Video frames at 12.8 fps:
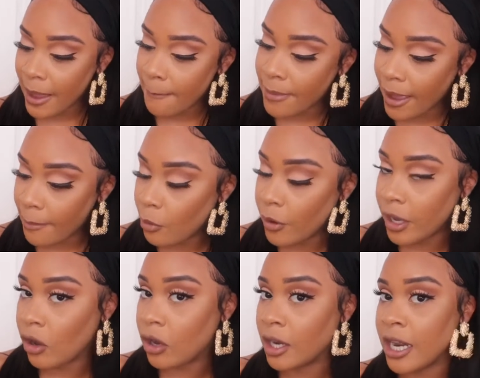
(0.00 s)
that bad
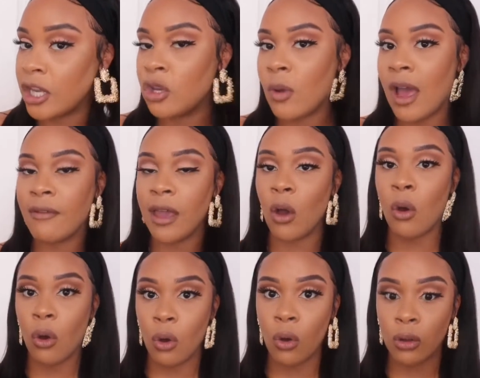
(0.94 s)
boy on and you have a
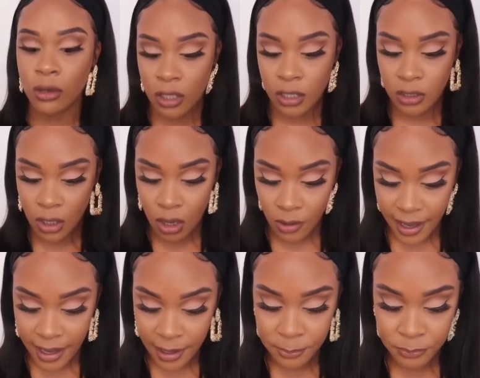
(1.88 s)
whole look,
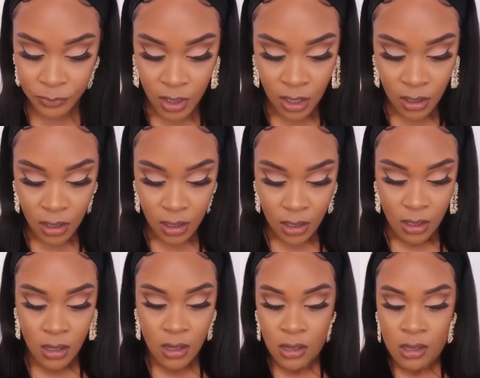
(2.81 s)
okay?
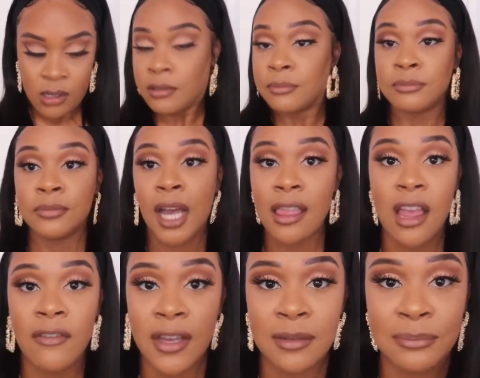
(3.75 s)
I
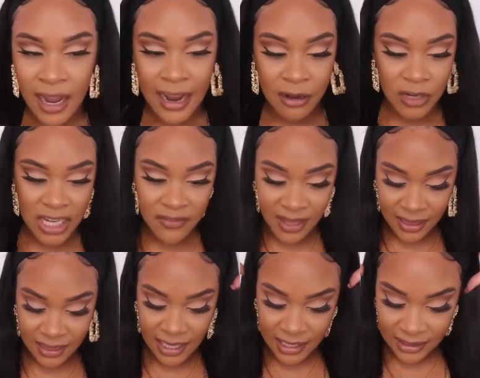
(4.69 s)
love it. I don't
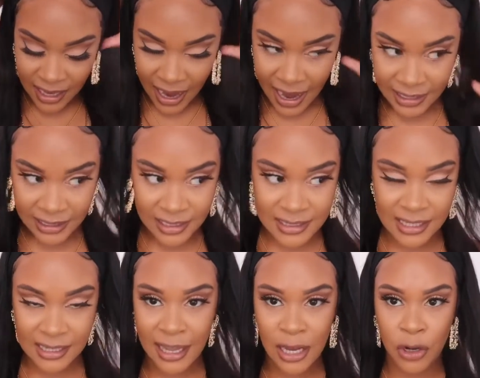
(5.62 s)
even think that I need
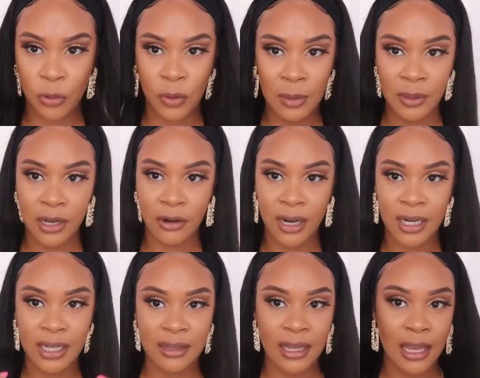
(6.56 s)
to like crimp it or
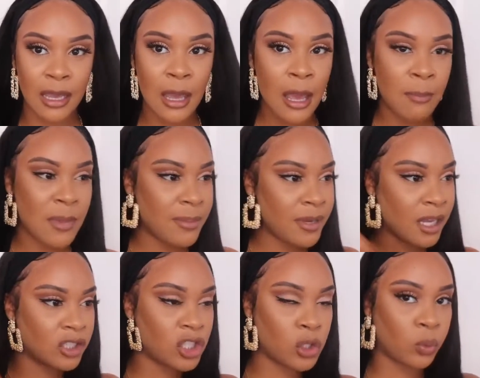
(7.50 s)
anything. Maybe
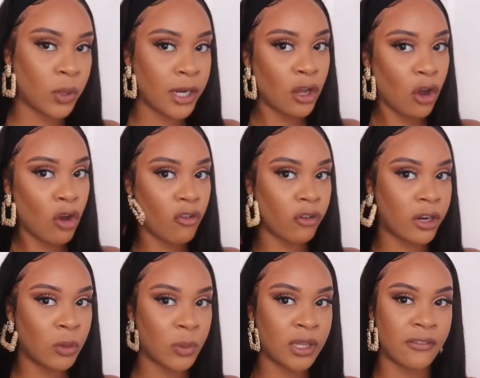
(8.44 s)
I'll just run over
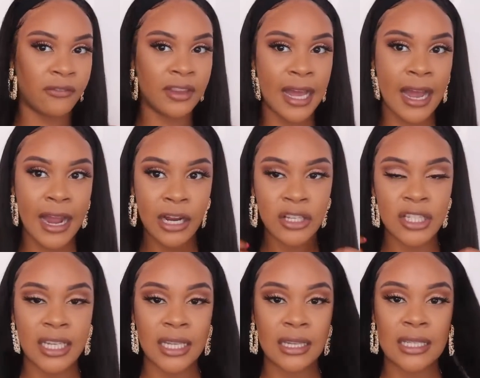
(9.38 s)
it with the flat iron
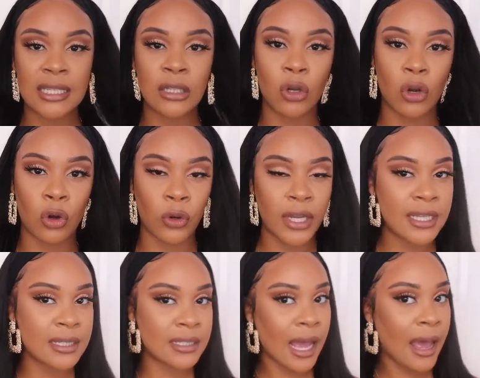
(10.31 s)
to get these little
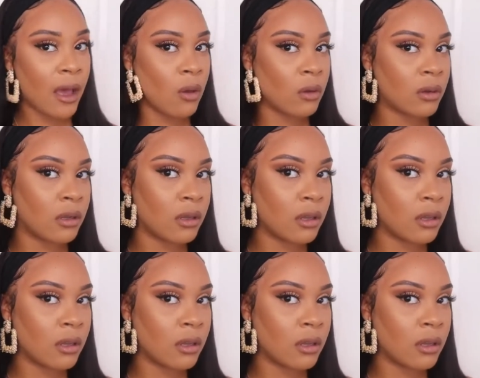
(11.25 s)
crinkles out,